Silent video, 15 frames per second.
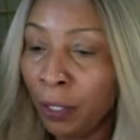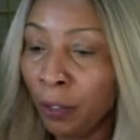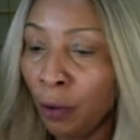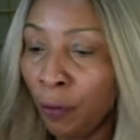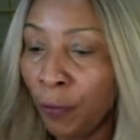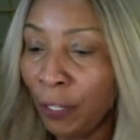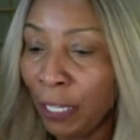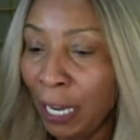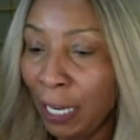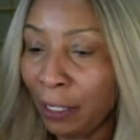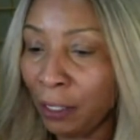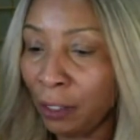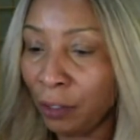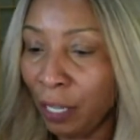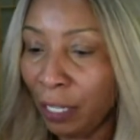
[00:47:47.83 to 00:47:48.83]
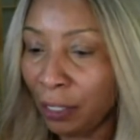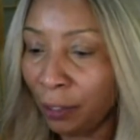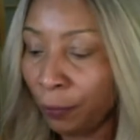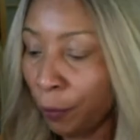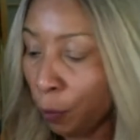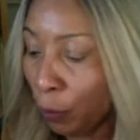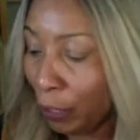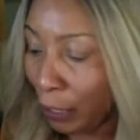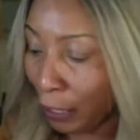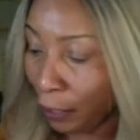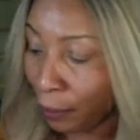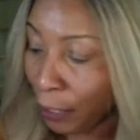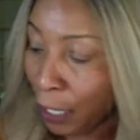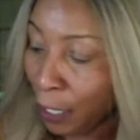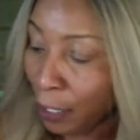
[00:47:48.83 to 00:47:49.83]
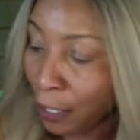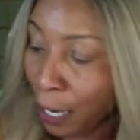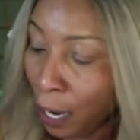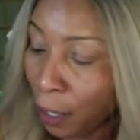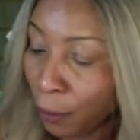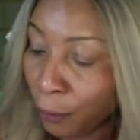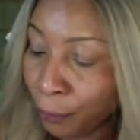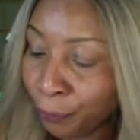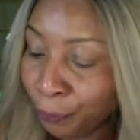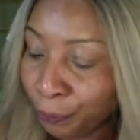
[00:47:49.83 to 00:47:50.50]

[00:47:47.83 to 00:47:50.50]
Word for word: Don't forget to exfoliate. Now,